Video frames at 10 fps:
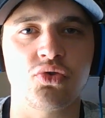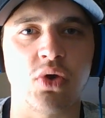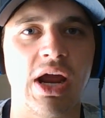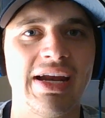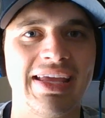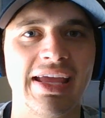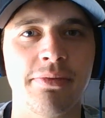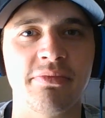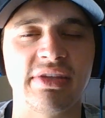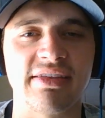trying to get
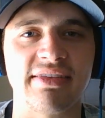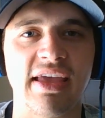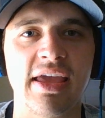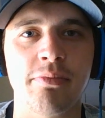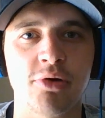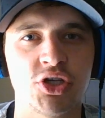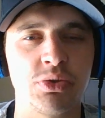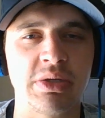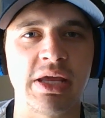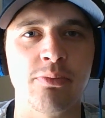him to stay and
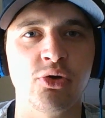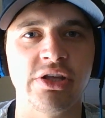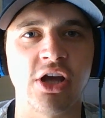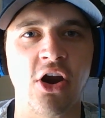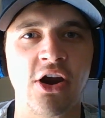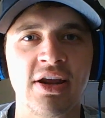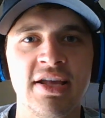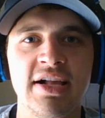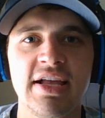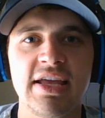pursuing him really hard,
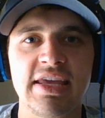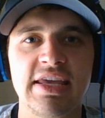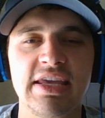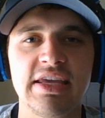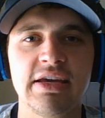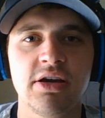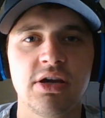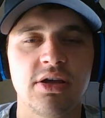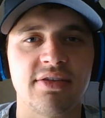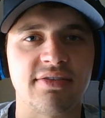he
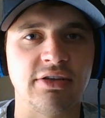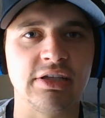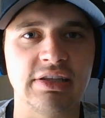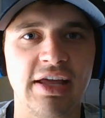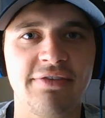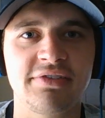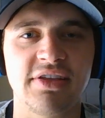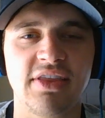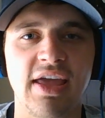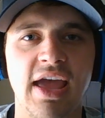still left.
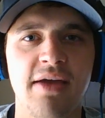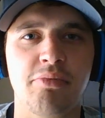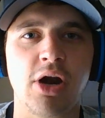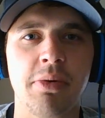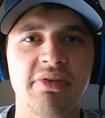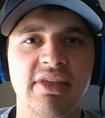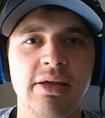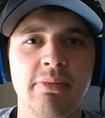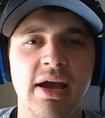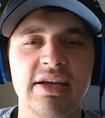They had promised
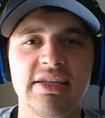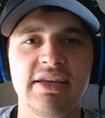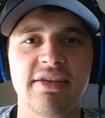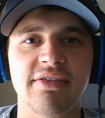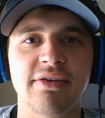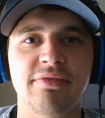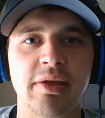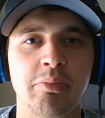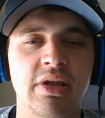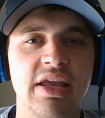him ideas of
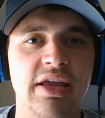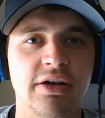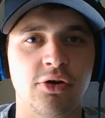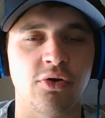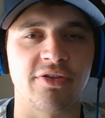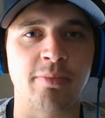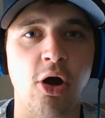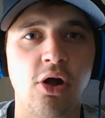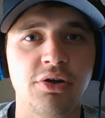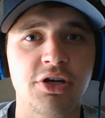like bringing in Chris
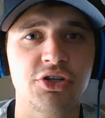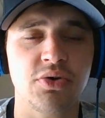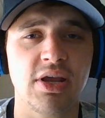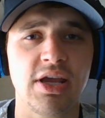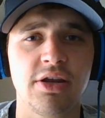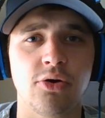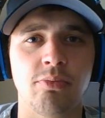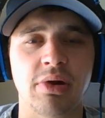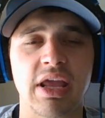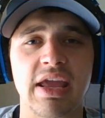Paul on trade or
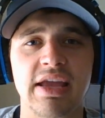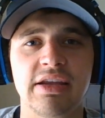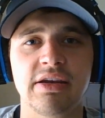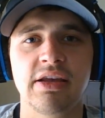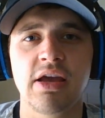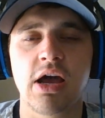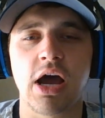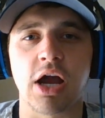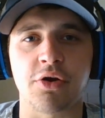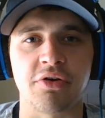bringing in
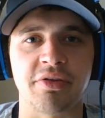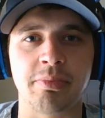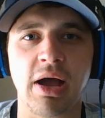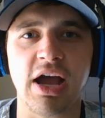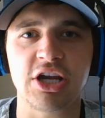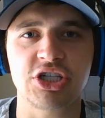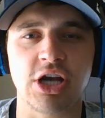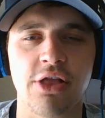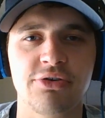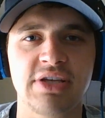Chris Bosh.
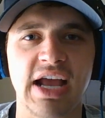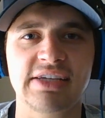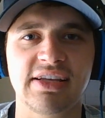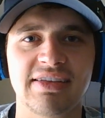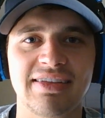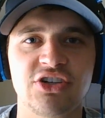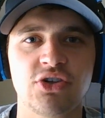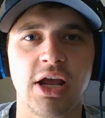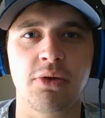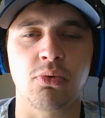Other tactics they
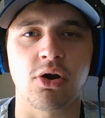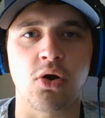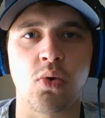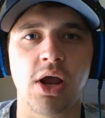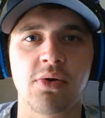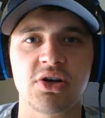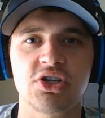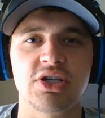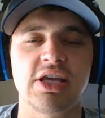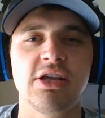tried were acquiring
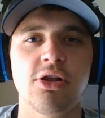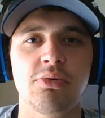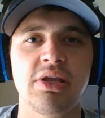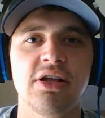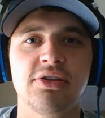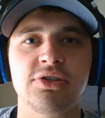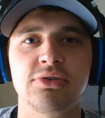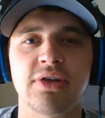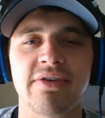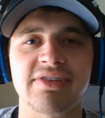Shaquille O'Neal in
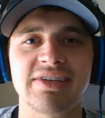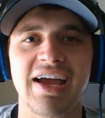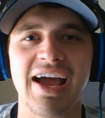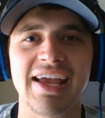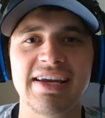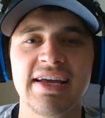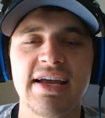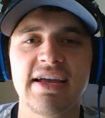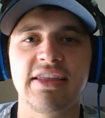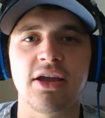2009.
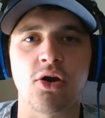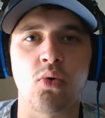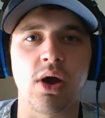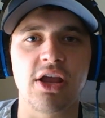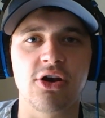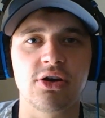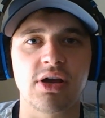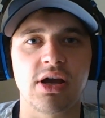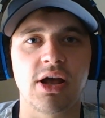They acquired